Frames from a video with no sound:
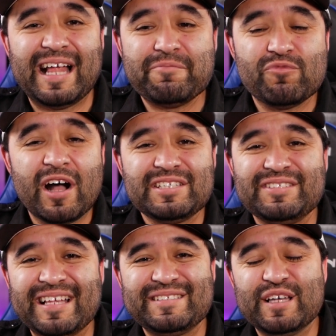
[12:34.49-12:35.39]
I'm
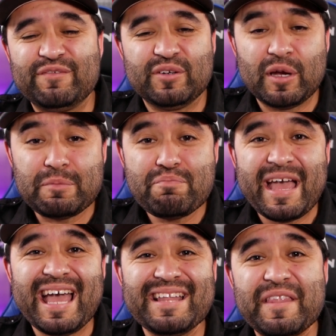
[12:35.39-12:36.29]
watching that stuff going,
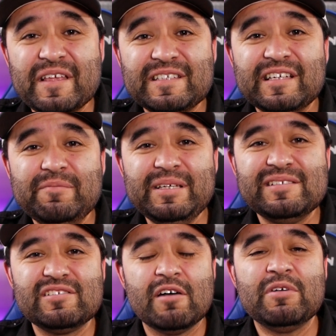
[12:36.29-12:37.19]
man, this could be
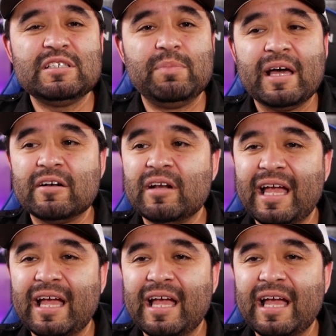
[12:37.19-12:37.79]
so much better,